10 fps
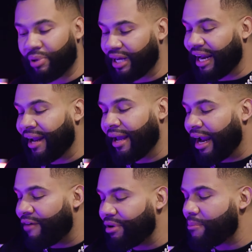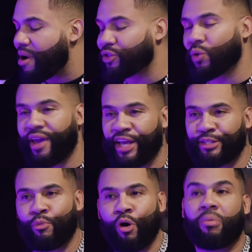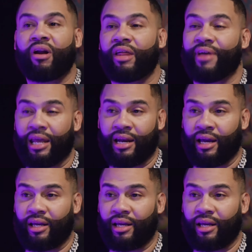but every muscle gets more blood that night.